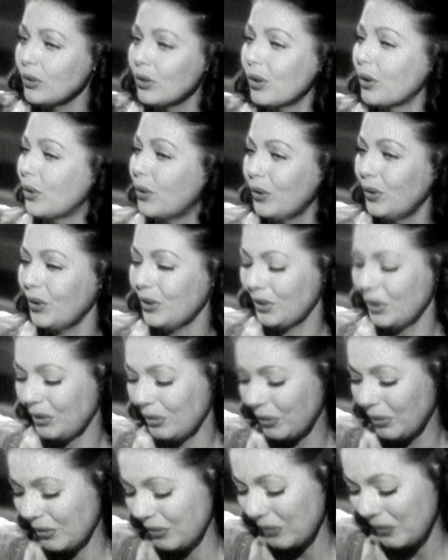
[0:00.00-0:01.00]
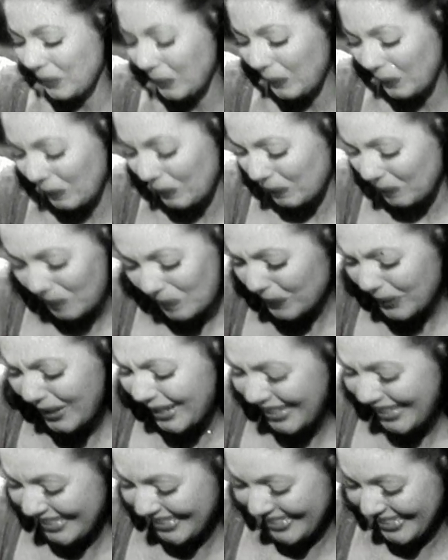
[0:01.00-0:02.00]
No,
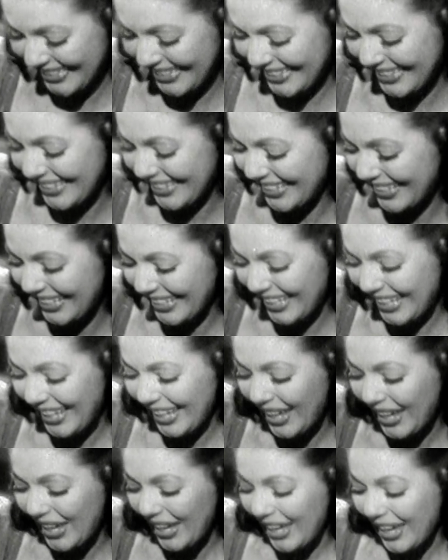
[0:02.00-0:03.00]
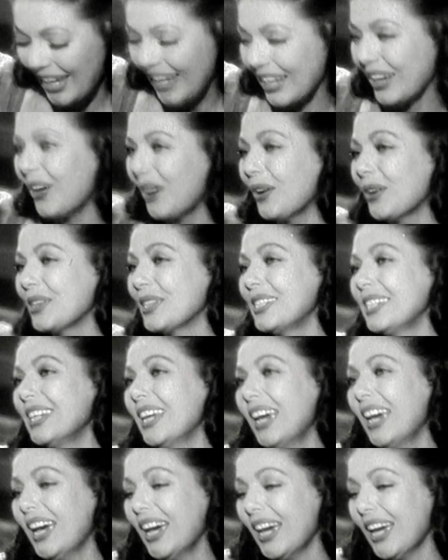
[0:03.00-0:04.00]
please. But why, Penny? Because
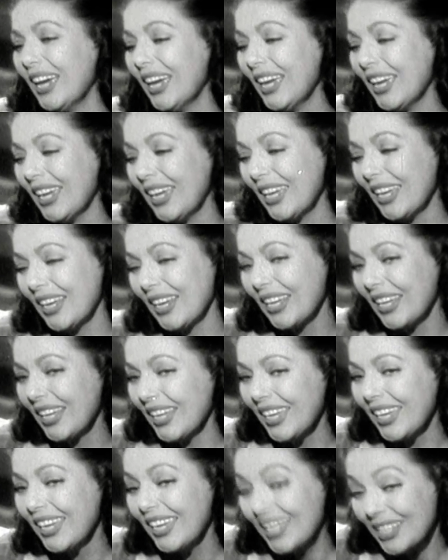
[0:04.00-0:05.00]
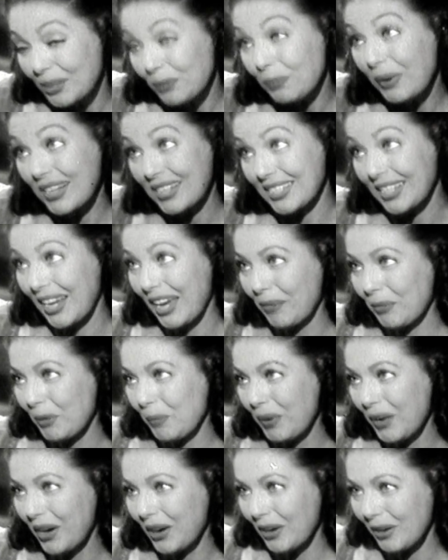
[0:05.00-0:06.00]
it's best I
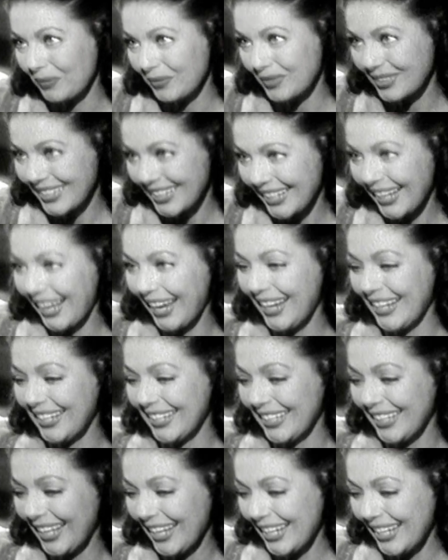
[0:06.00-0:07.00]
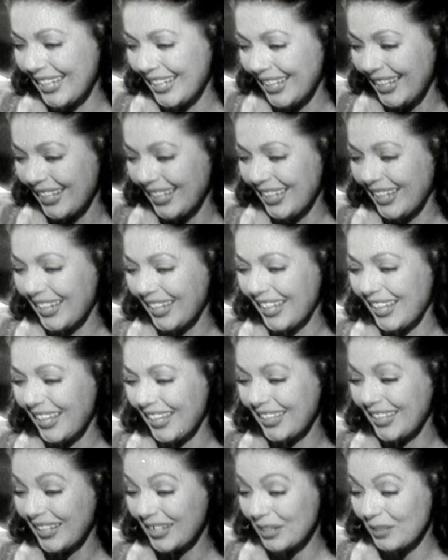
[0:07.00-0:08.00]
prepare him tonight, and
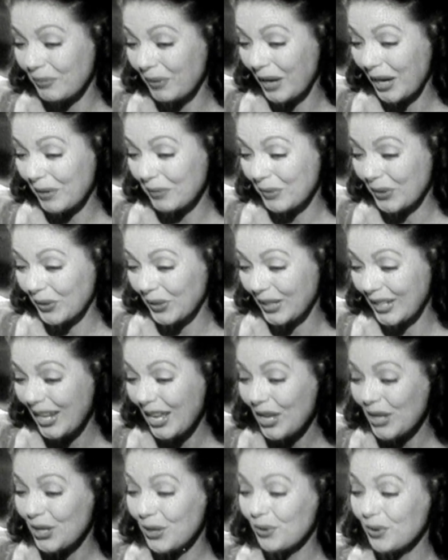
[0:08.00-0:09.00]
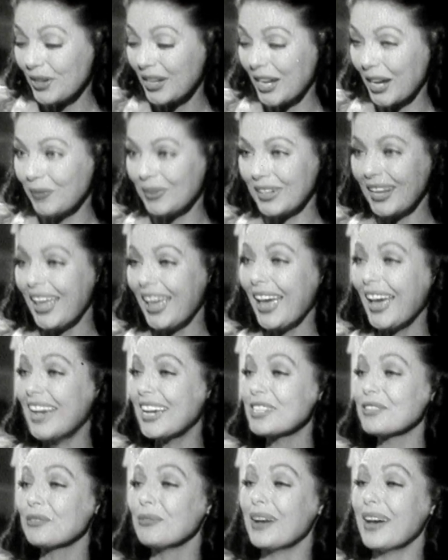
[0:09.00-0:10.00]
then tomorrow morning you can come and
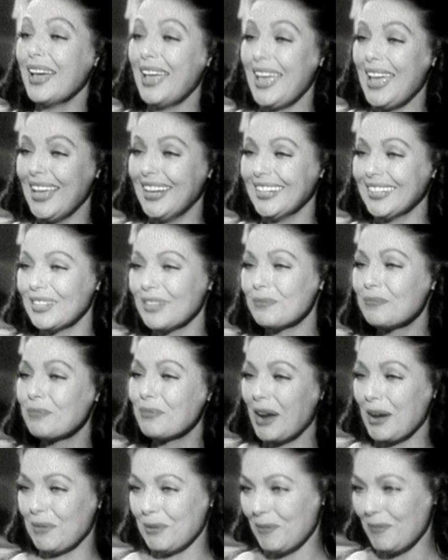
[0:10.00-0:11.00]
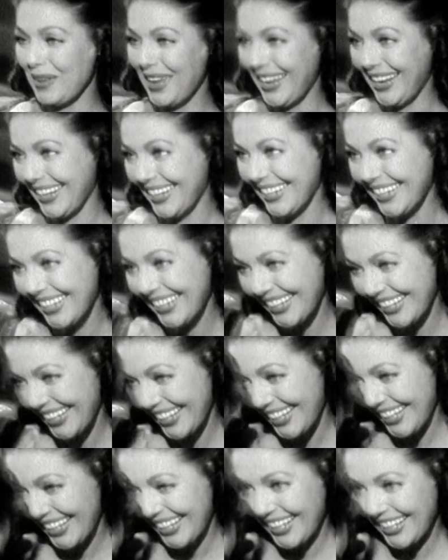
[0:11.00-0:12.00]
ask for my hand in a proper manner,
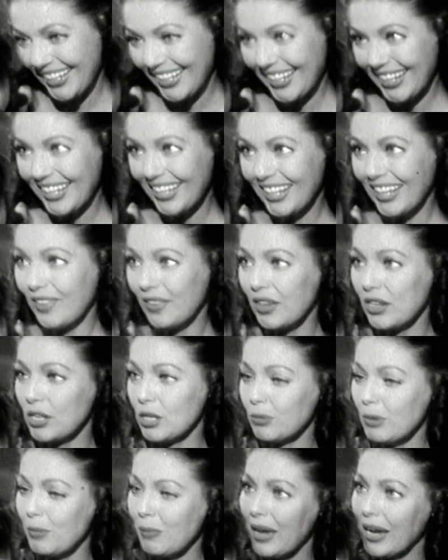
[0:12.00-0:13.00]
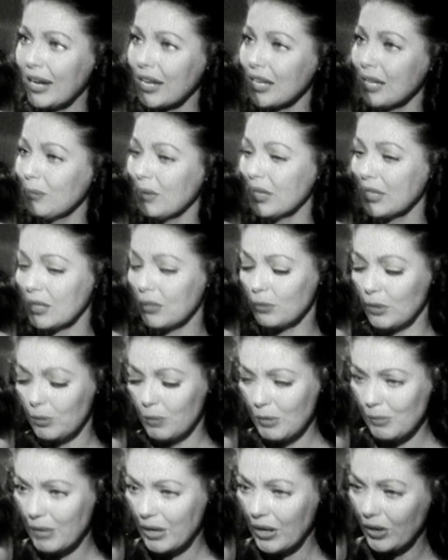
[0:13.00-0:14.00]
and then you'll be back in a month and we'll
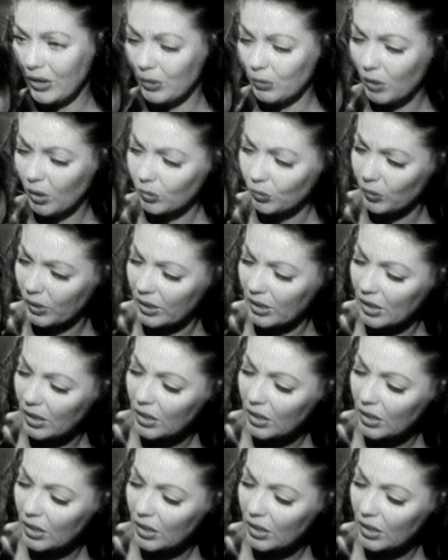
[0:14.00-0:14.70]
be married, won't we?